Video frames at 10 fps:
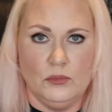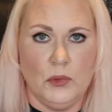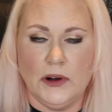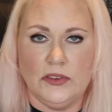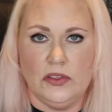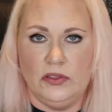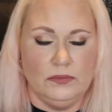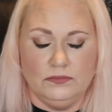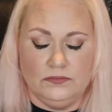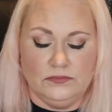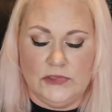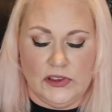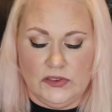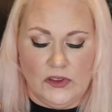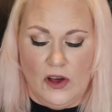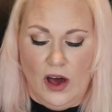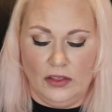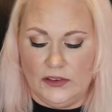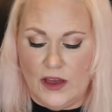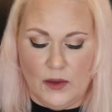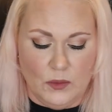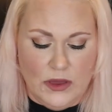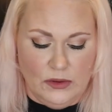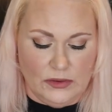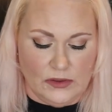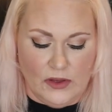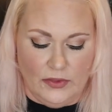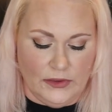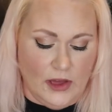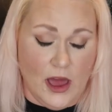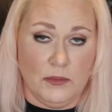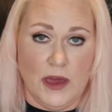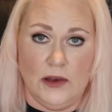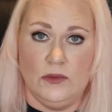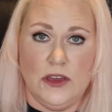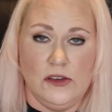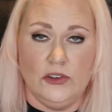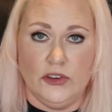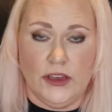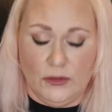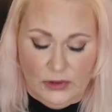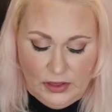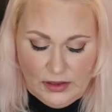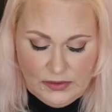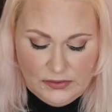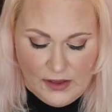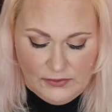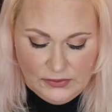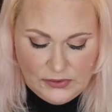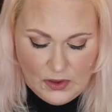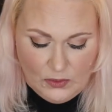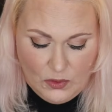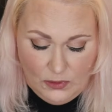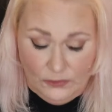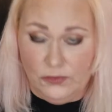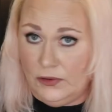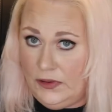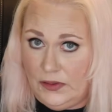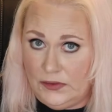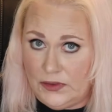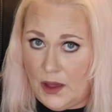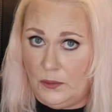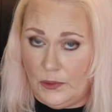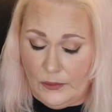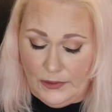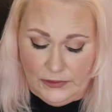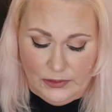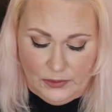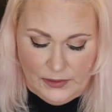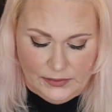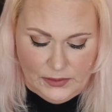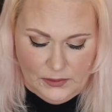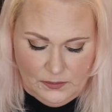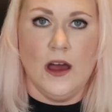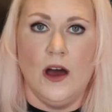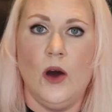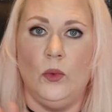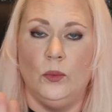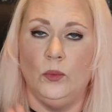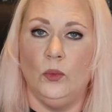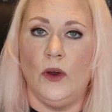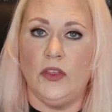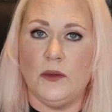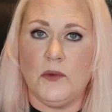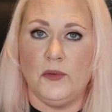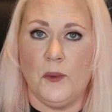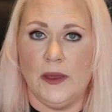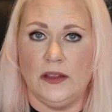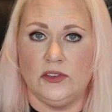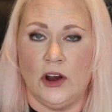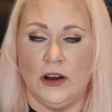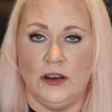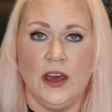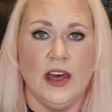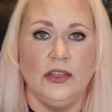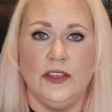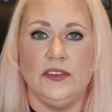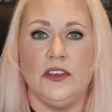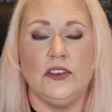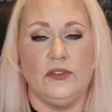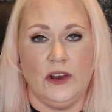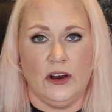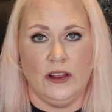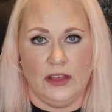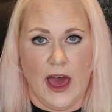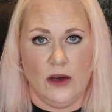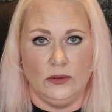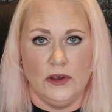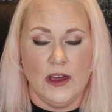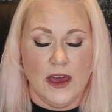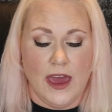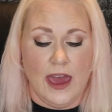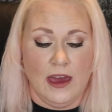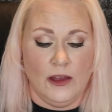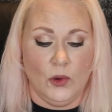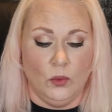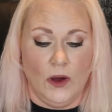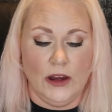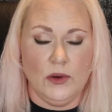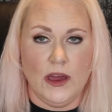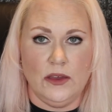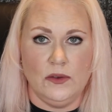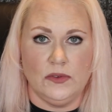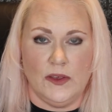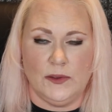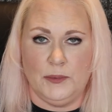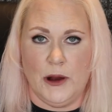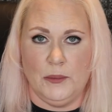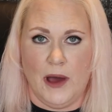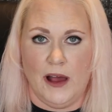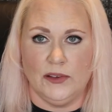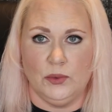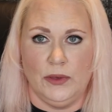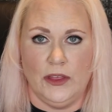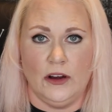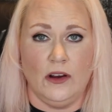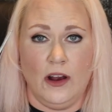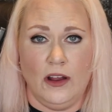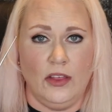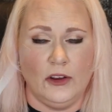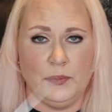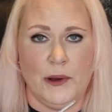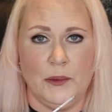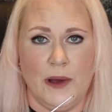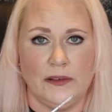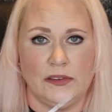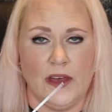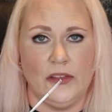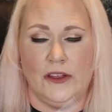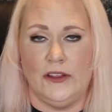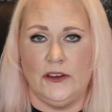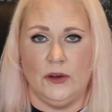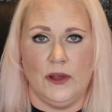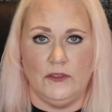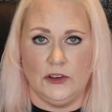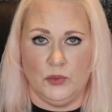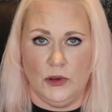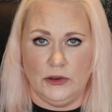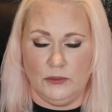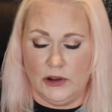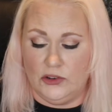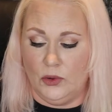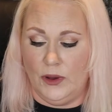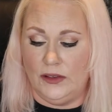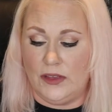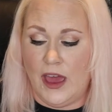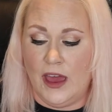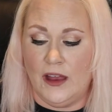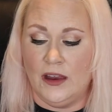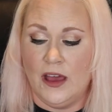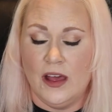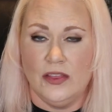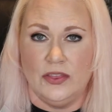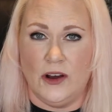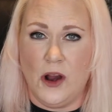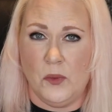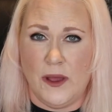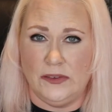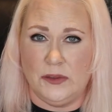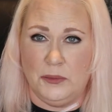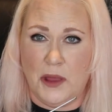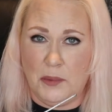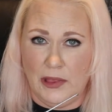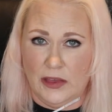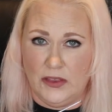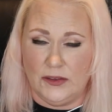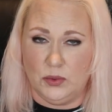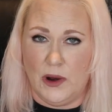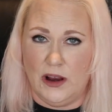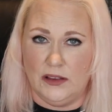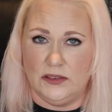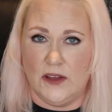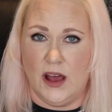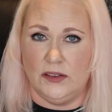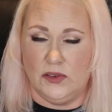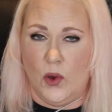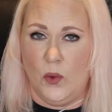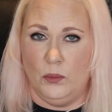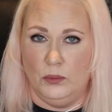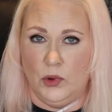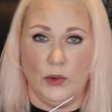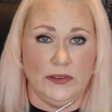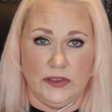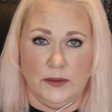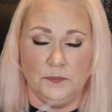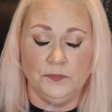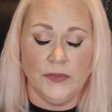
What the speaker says: Works just all the time. We use this all the time, and we usually get really good stuff. So hopefully this time we're going to also. Oh, one thing before we get started. This is very loud. And why do I use this spirit box when there are other spirit boxes out there that don't have much noise? And there are ways to manipulate this where it's not so noisy.